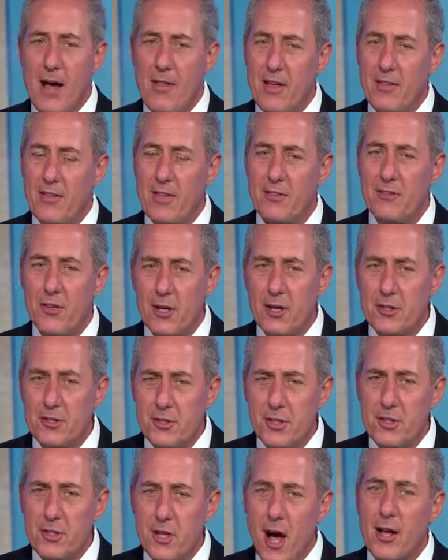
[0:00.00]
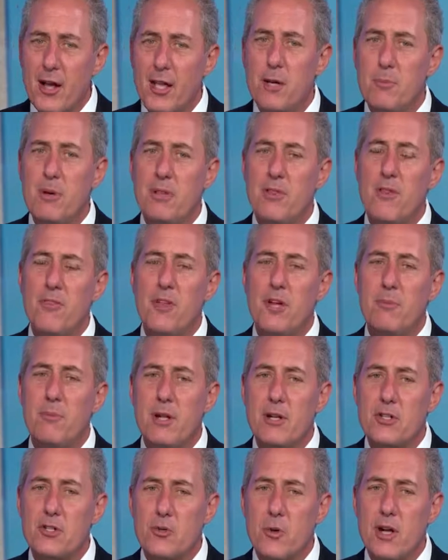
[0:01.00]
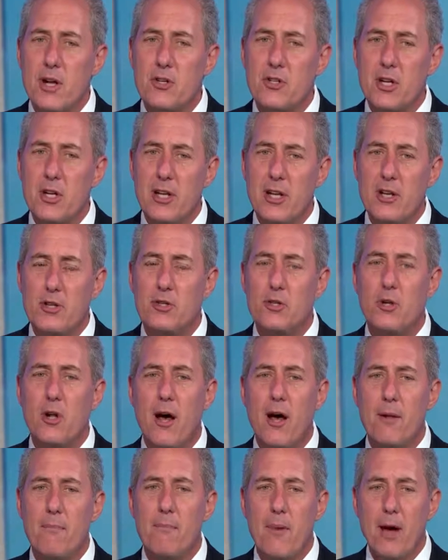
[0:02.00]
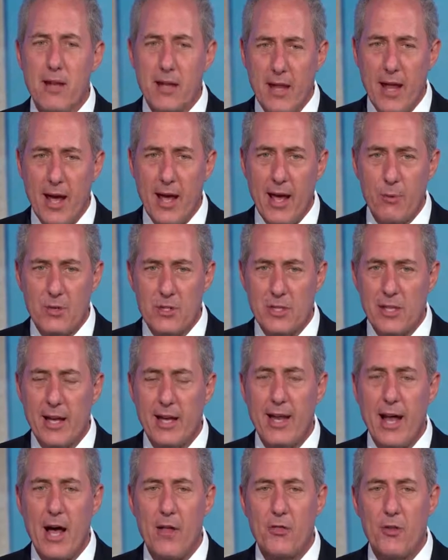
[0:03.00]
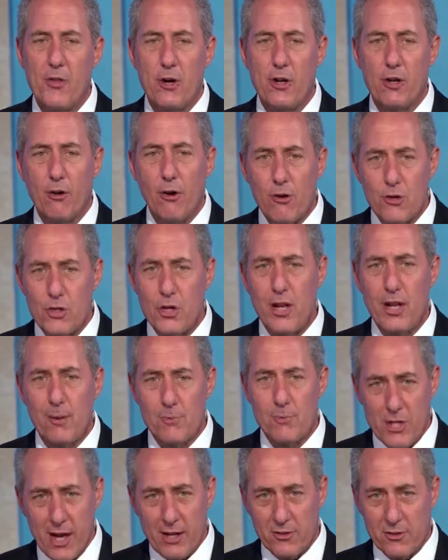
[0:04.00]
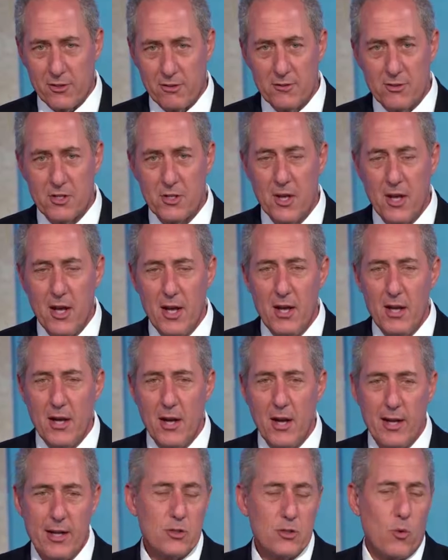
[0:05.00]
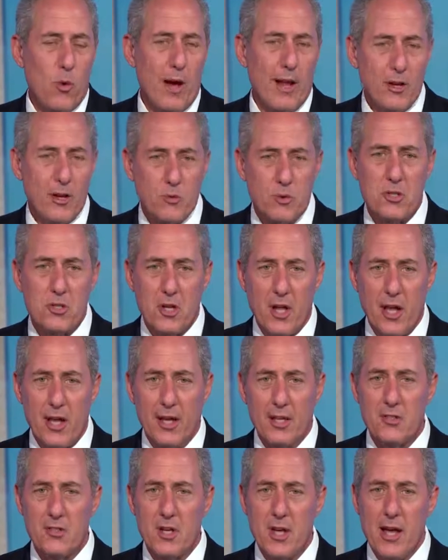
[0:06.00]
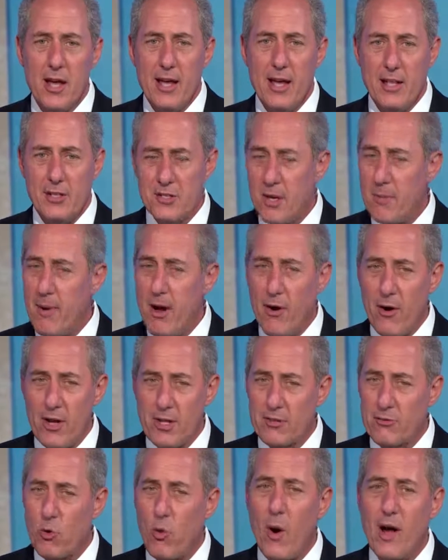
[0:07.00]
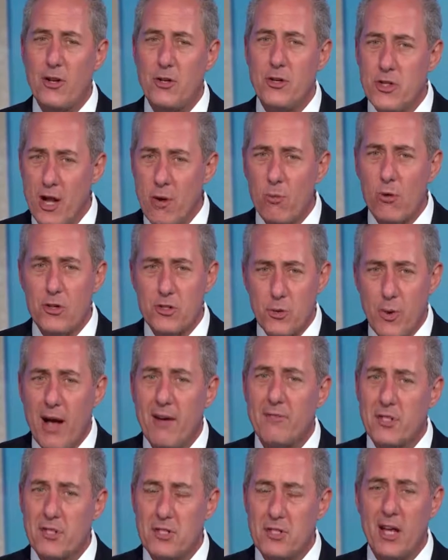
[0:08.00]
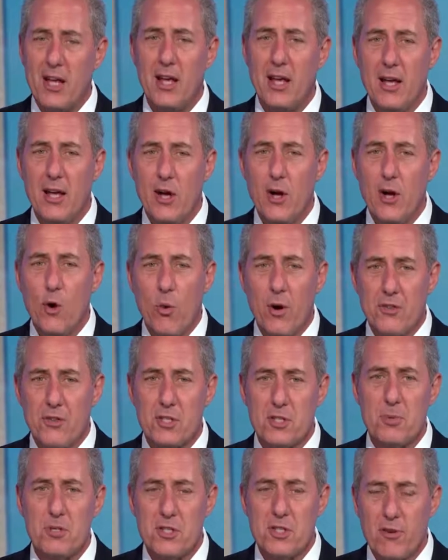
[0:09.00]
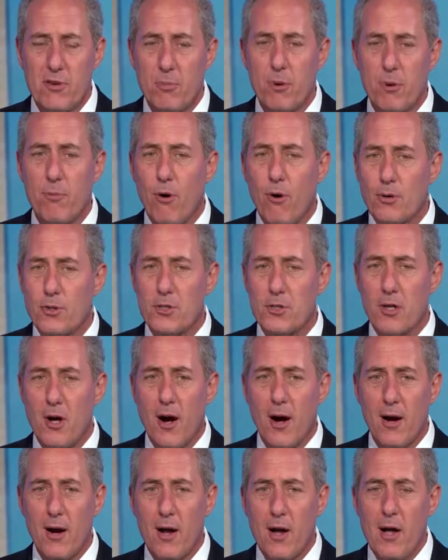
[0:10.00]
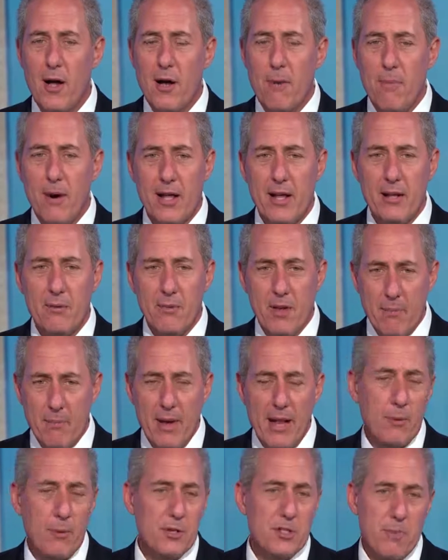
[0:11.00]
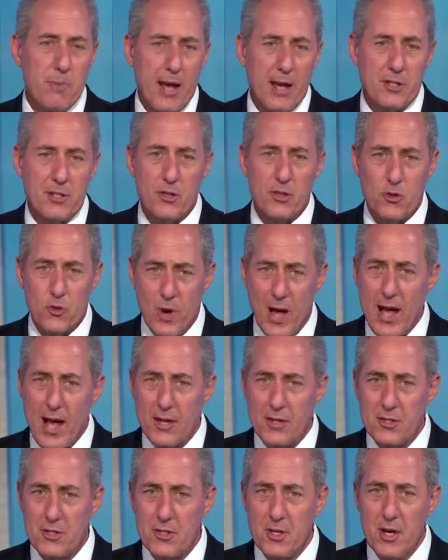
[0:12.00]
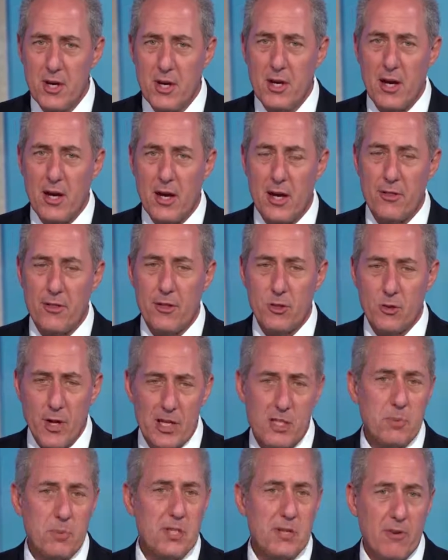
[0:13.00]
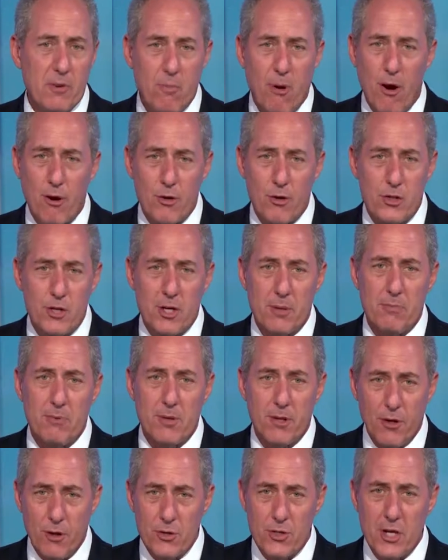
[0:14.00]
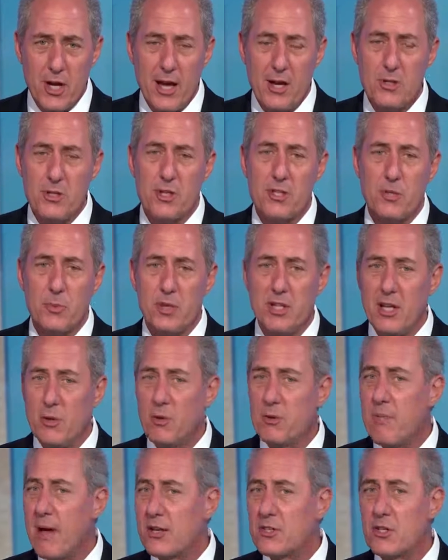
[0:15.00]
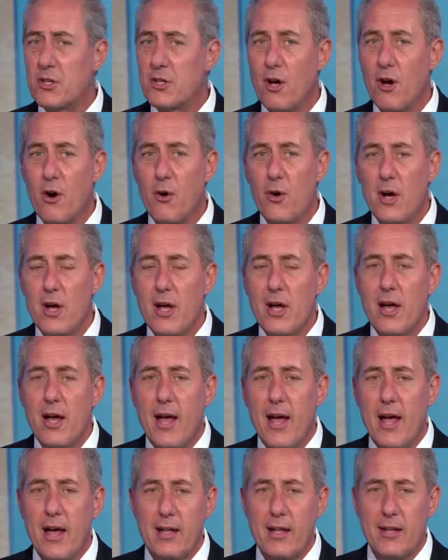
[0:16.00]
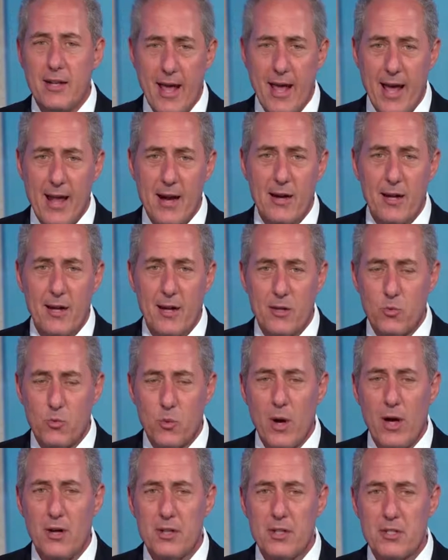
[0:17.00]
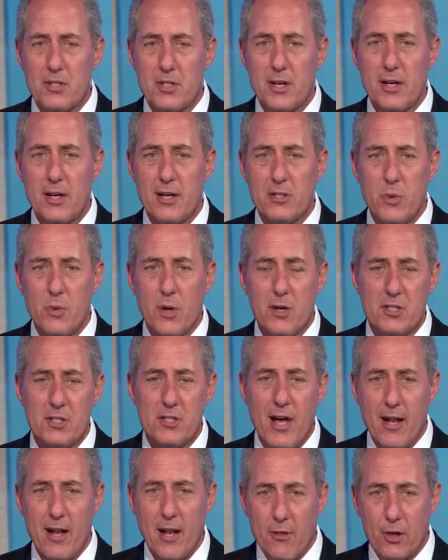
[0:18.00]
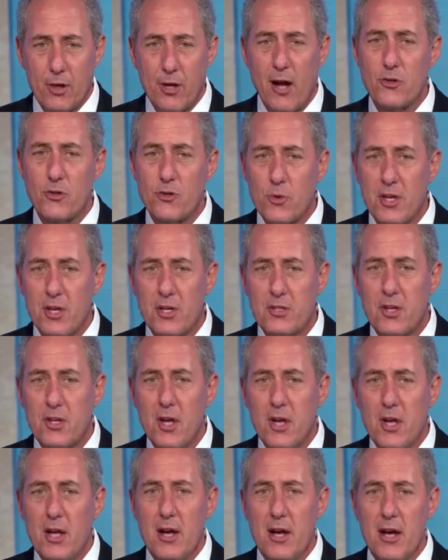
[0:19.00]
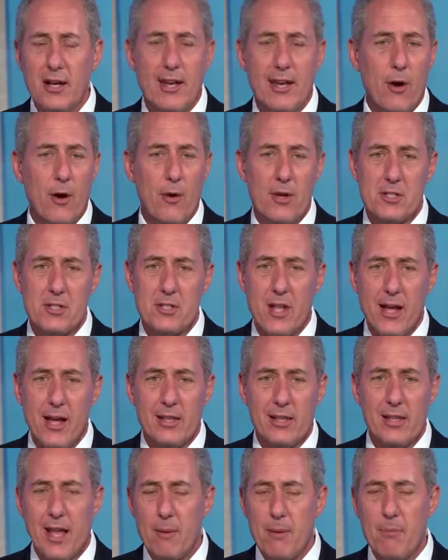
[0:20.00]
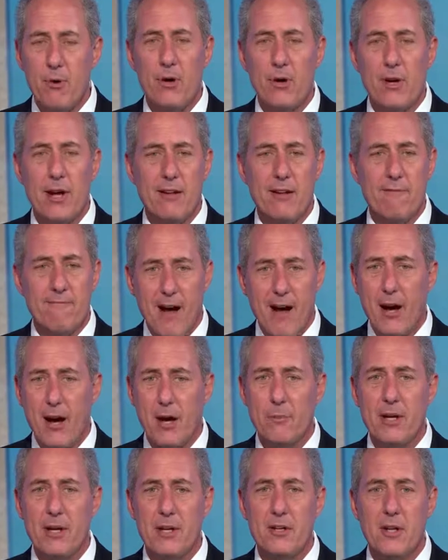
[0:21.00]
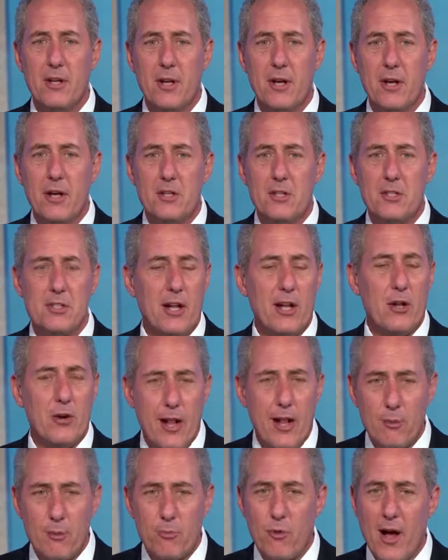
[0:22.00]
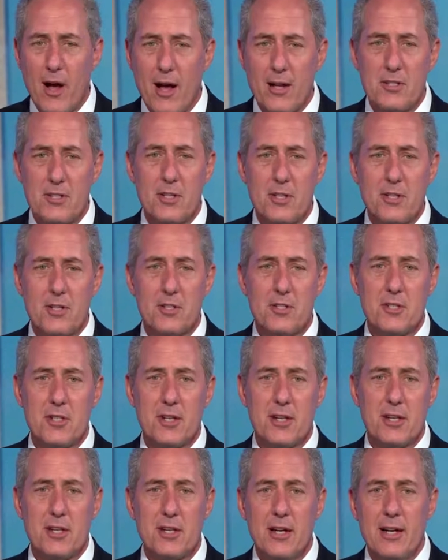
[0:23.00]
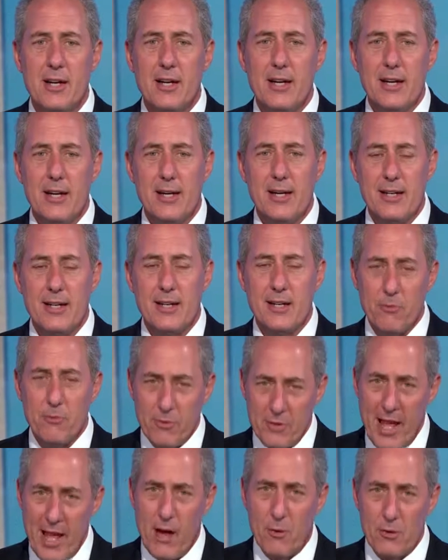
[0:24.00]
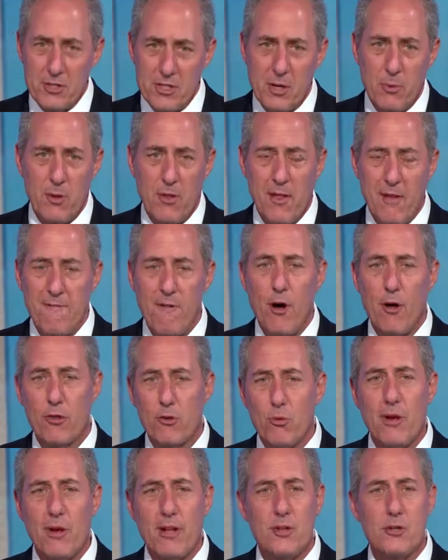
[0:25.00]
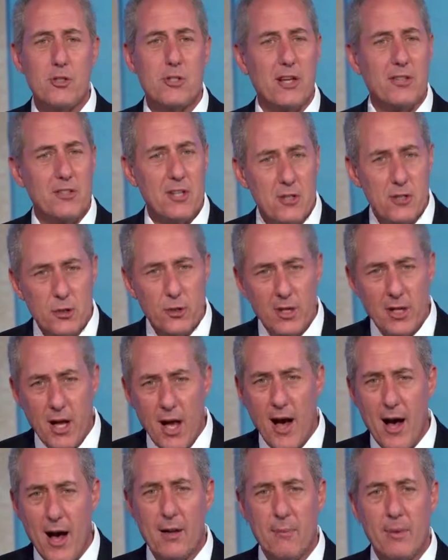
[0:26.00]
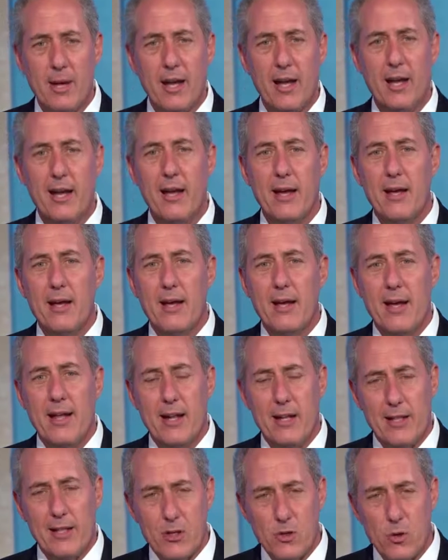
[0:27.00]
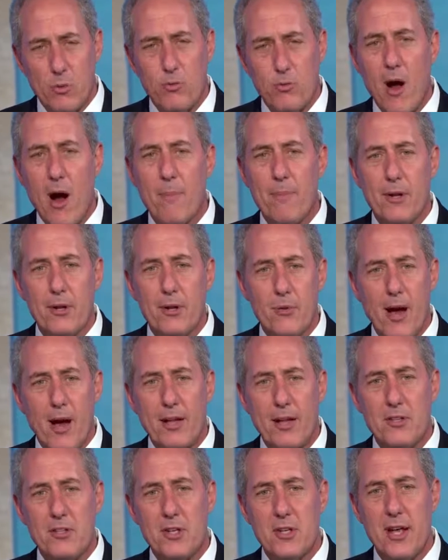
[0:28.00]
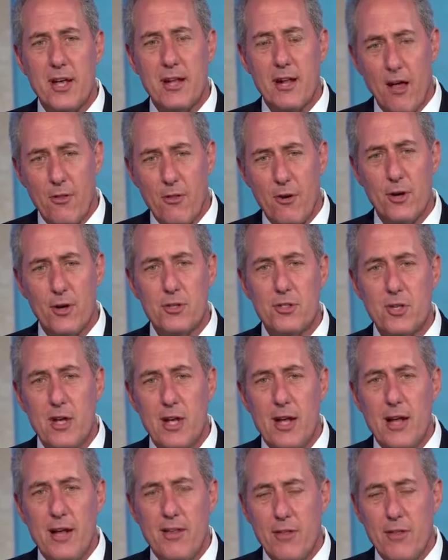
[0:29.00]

I think that the document that the administration issued on Monday, which laid out their negotiating objectives, is quite interesting. It's in some areas quite general, so we'll have to see what the specific proposals are. But in many respects, it tracks the Trans-Pacific Partnership negotiations that we did with Mexico and Canada, as well as 9 other countries in areas like labor and environment, state-owned enterprises. Now we'll see whether they follow through on issues like digital economy and intellectual property rights and others.